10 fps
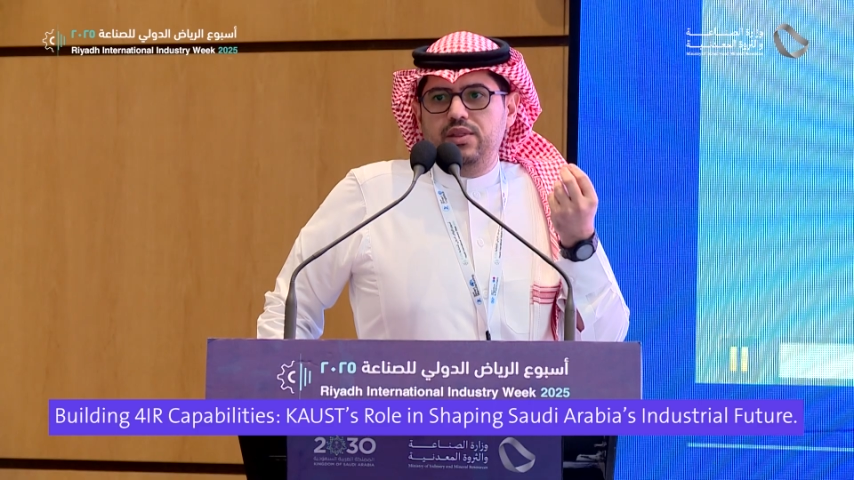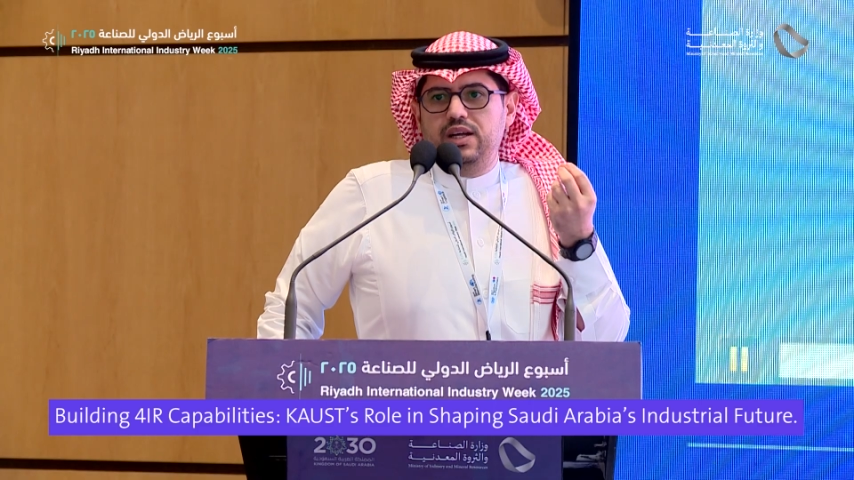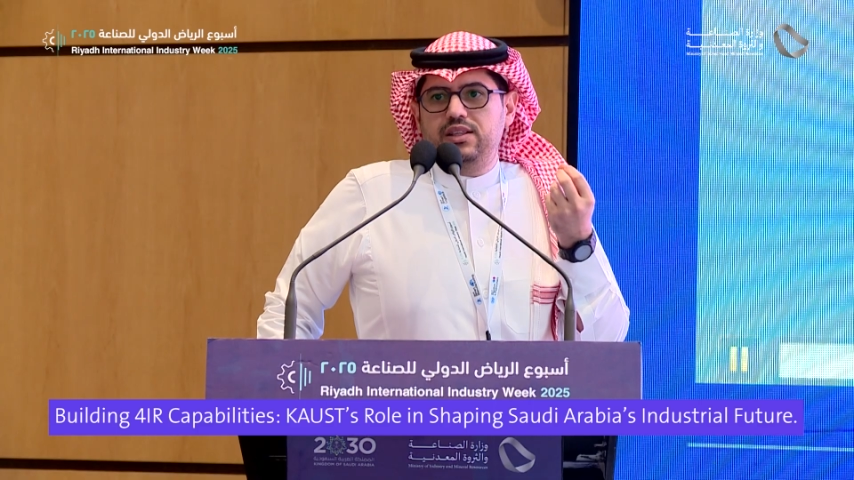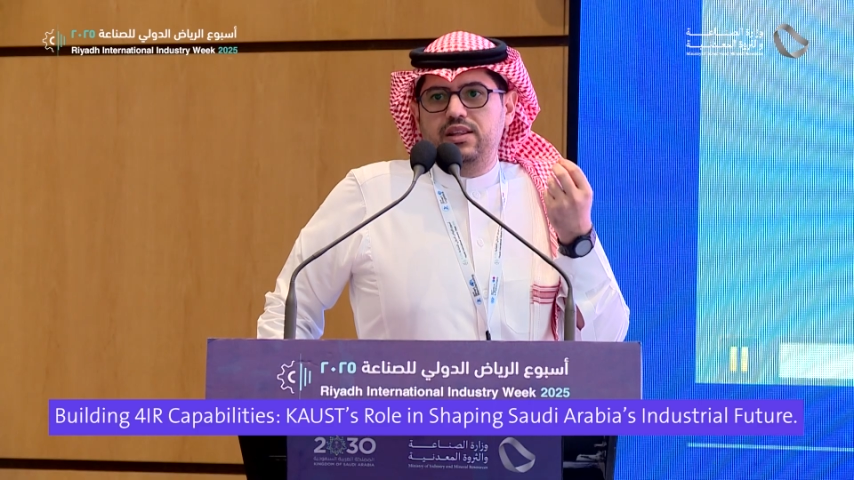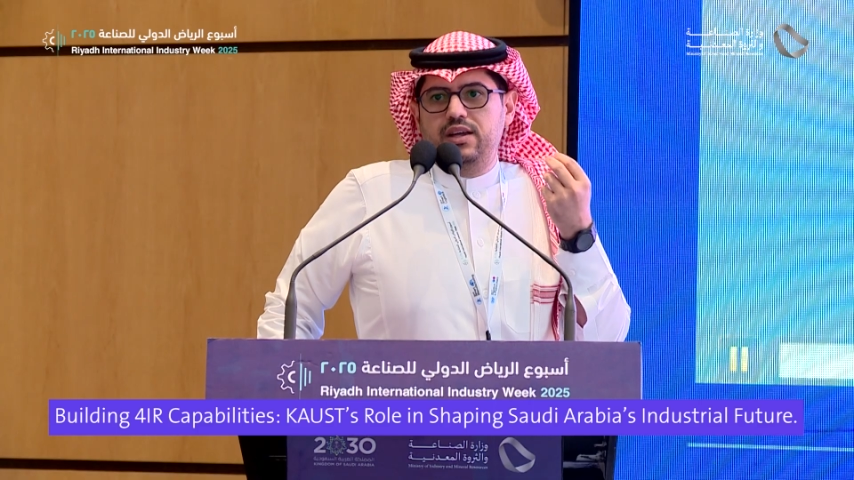
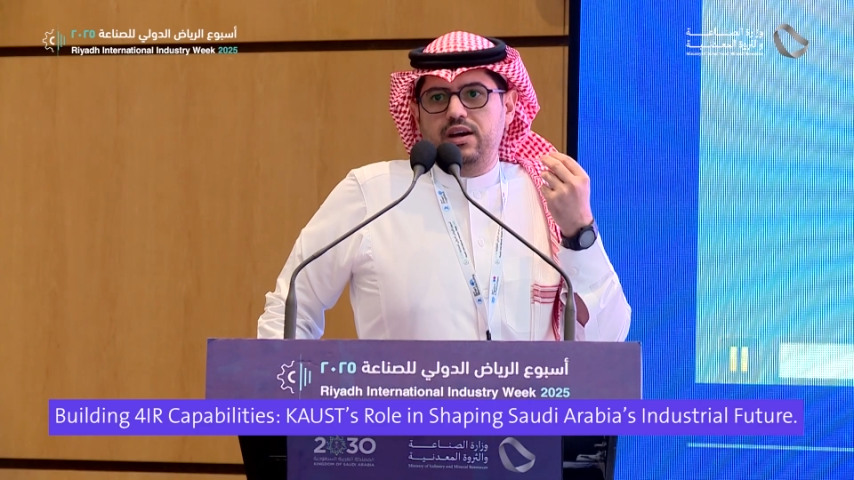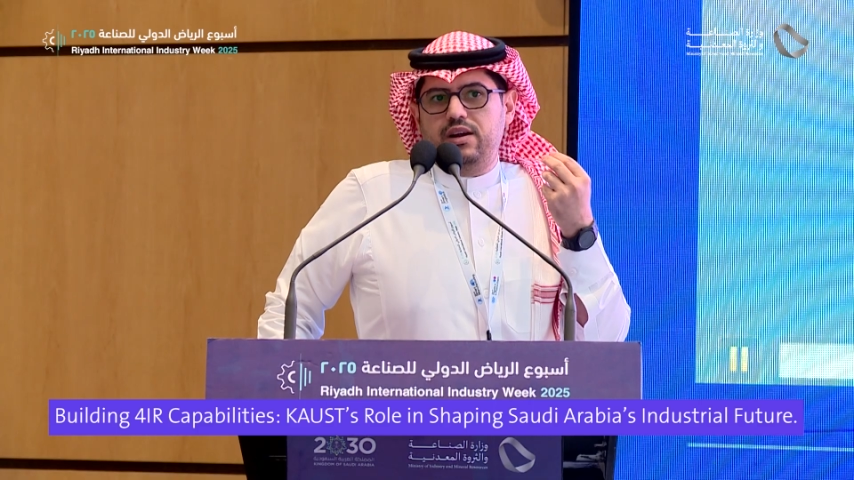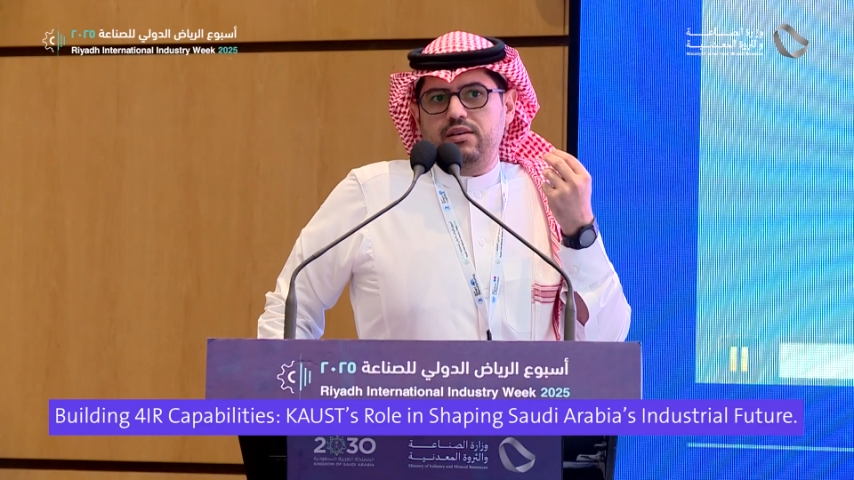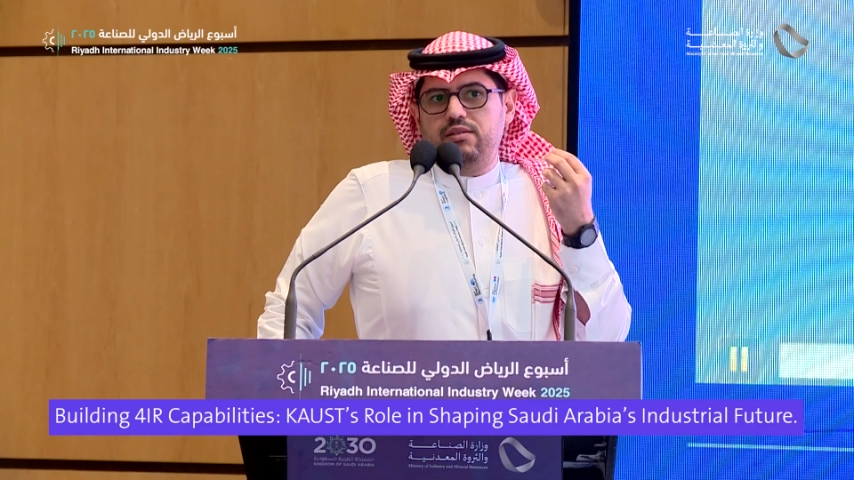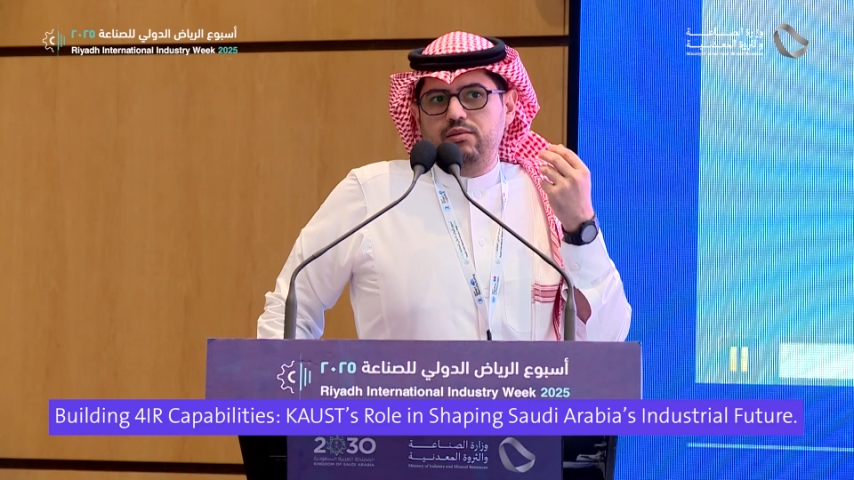that they
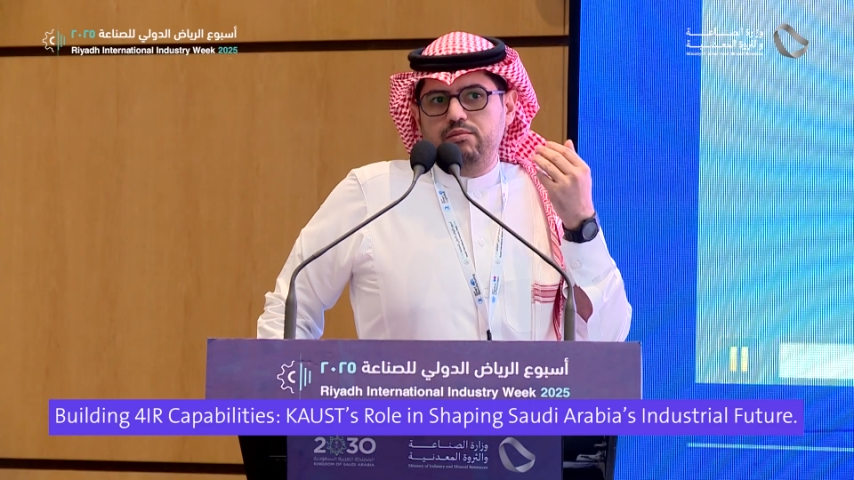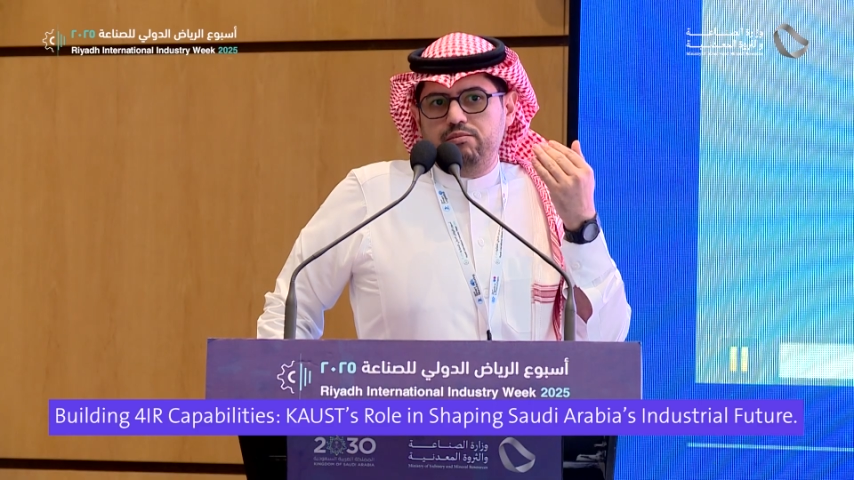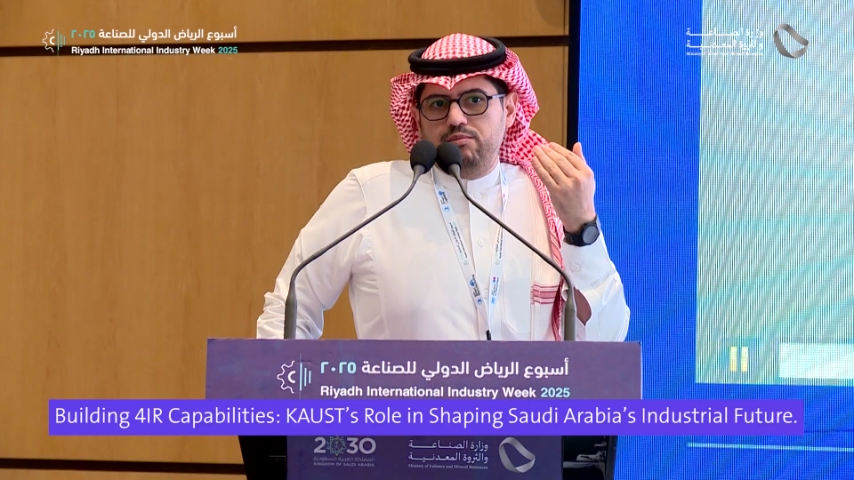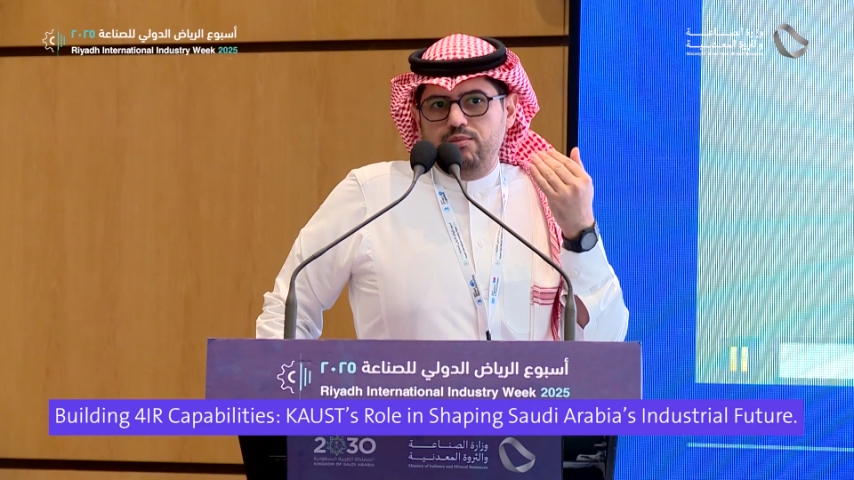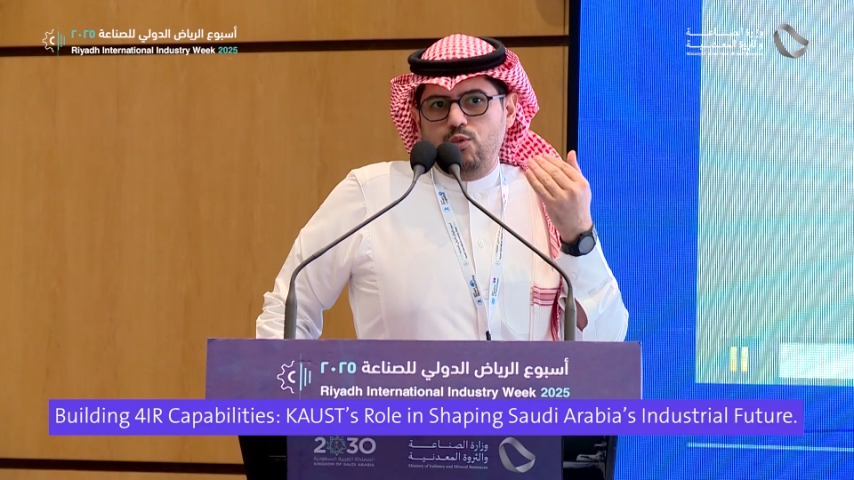are
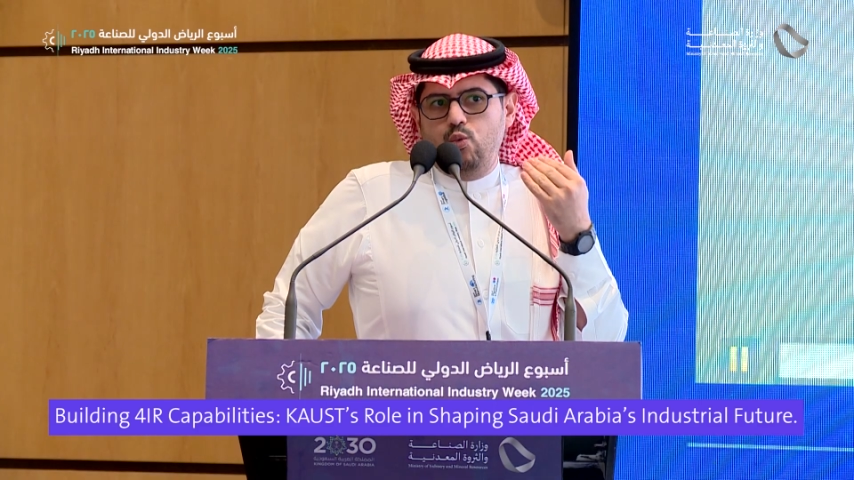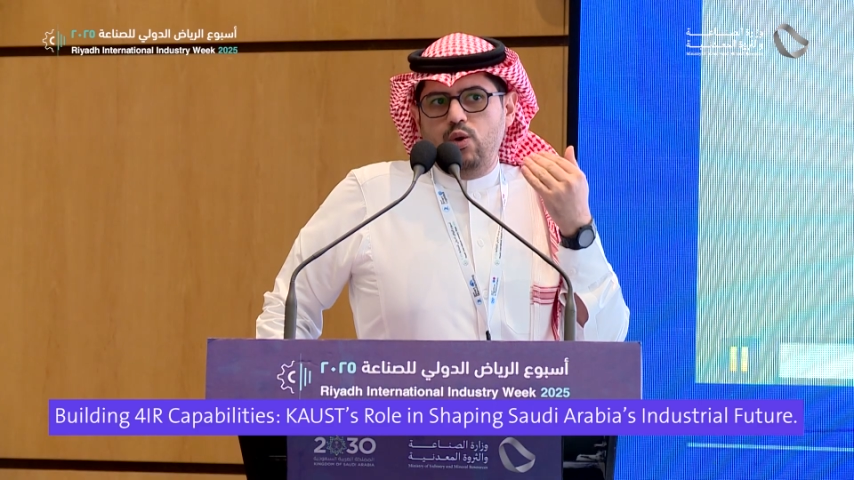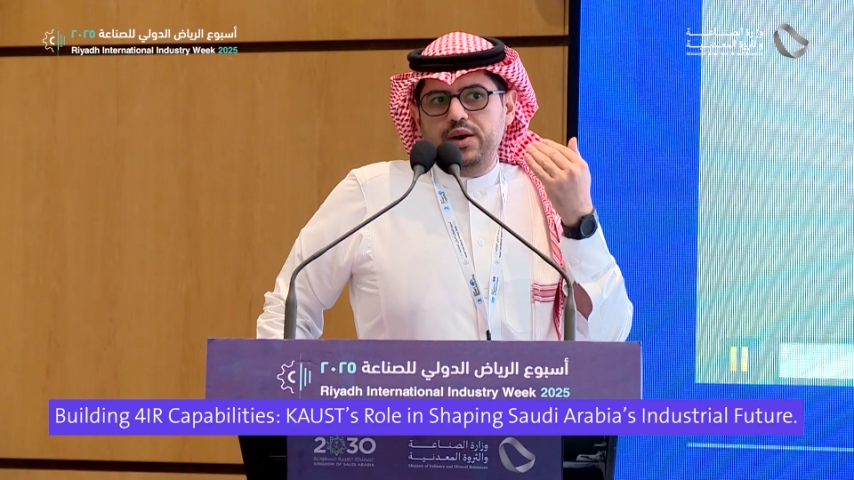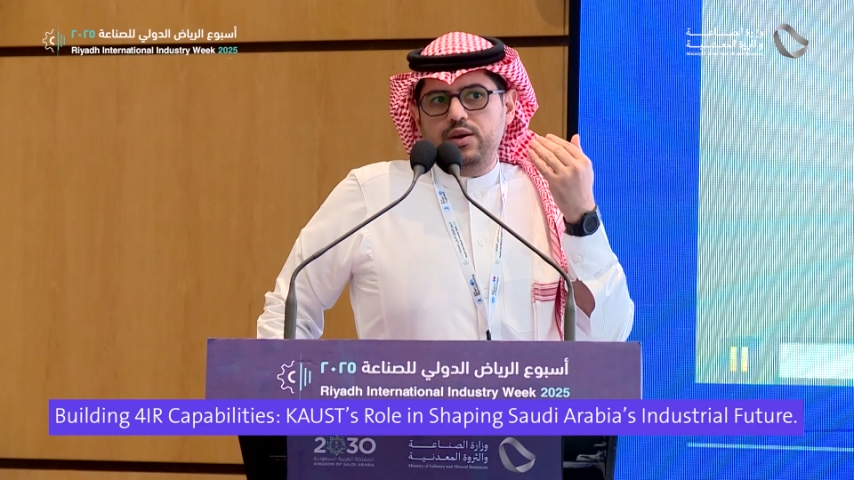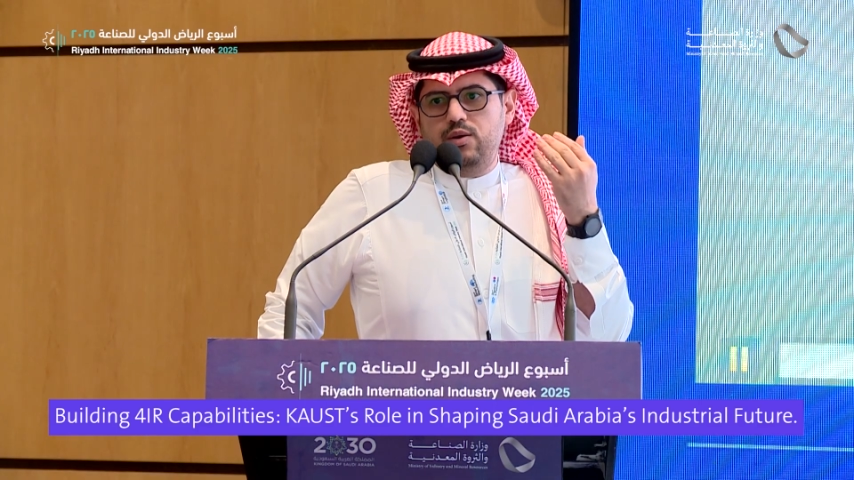
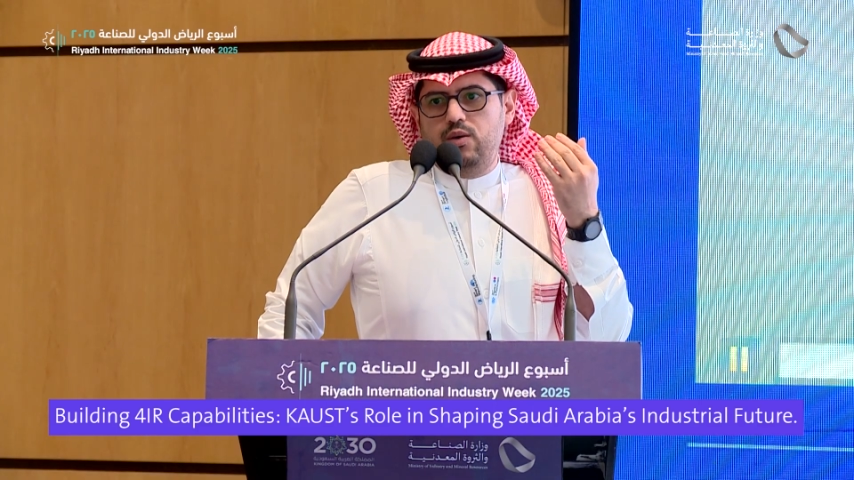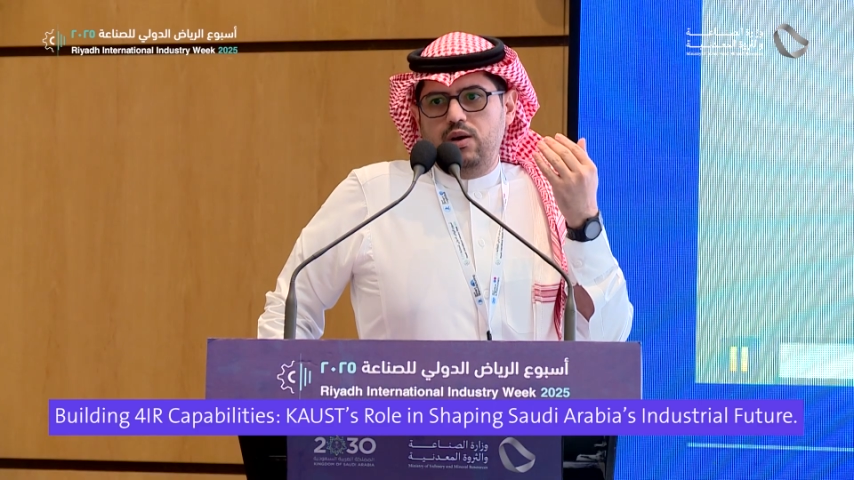one